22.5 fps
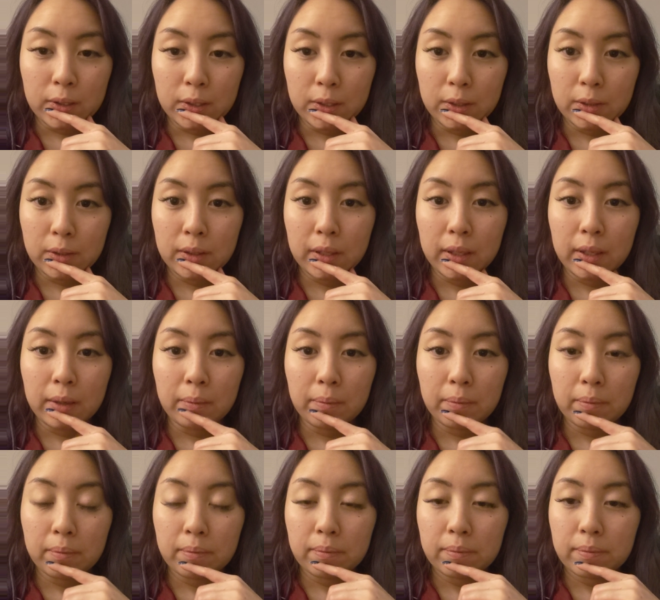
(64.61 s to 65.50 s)
just like
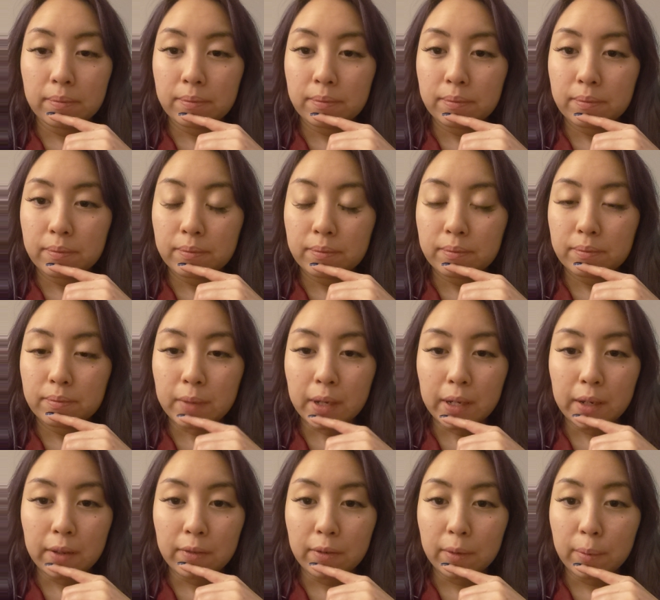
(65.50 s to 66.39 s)

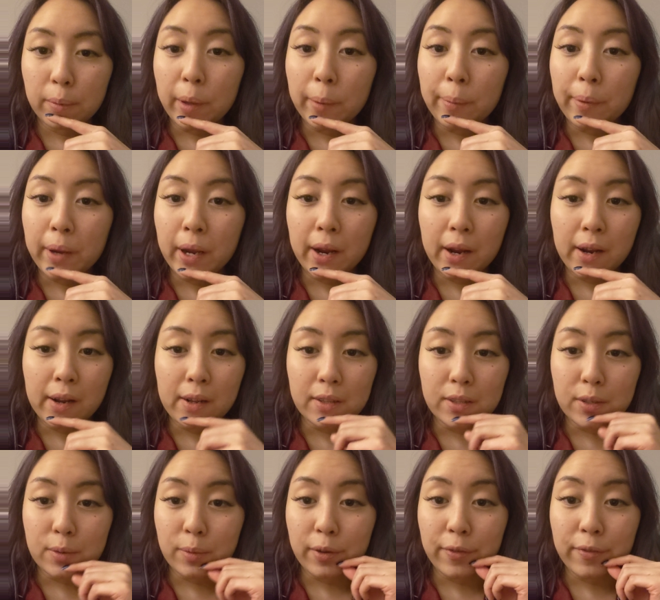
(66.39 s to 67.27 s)
money from my
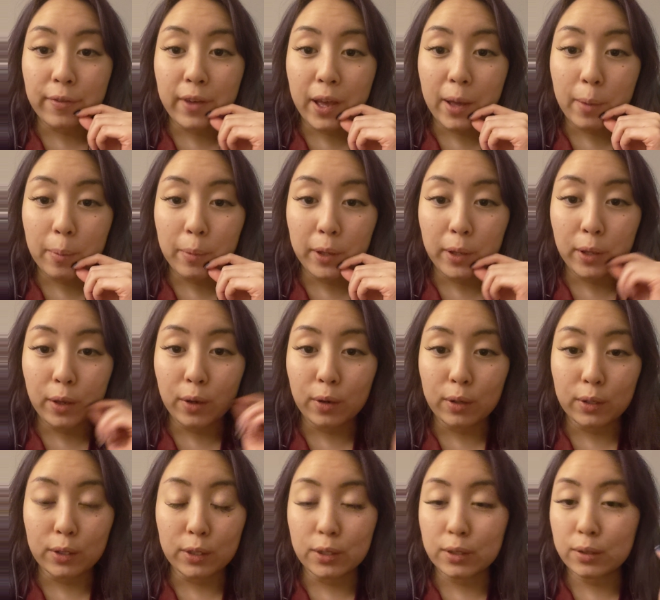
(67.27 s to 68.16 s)
parents, my family,
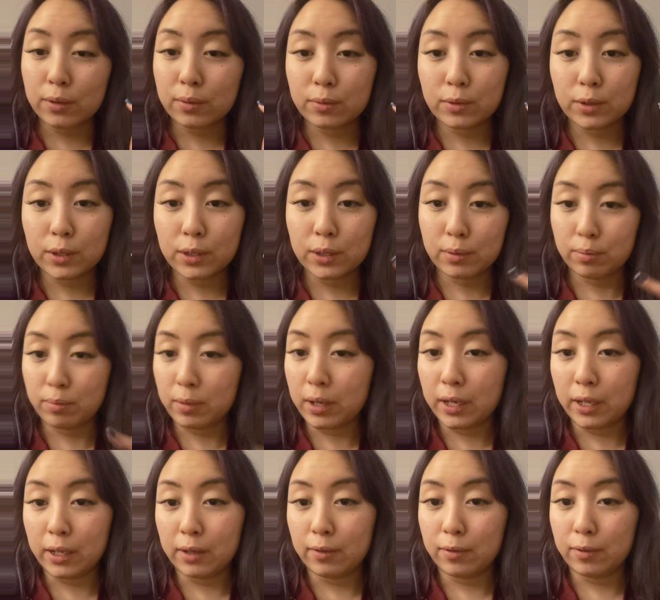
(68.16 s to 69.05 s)
or just
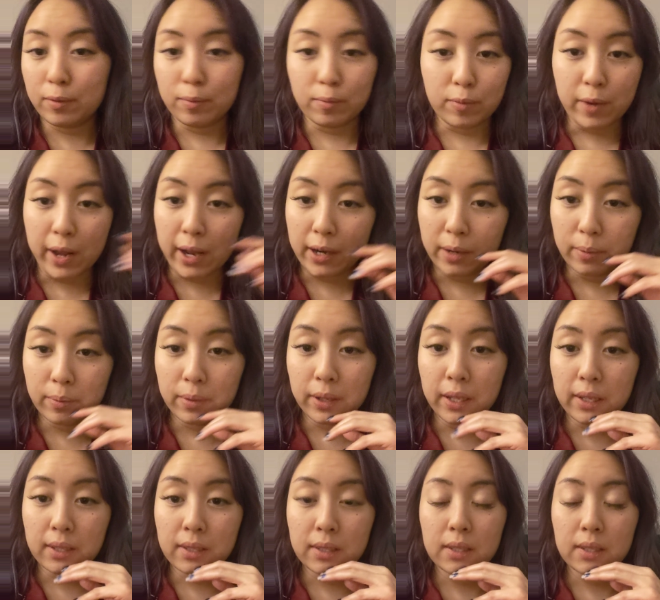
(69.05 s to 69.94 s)
money from random
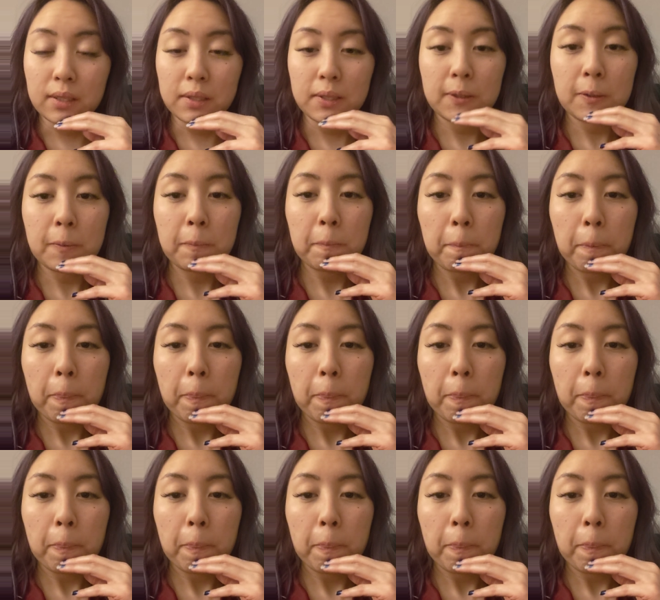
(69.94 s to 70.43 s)
places.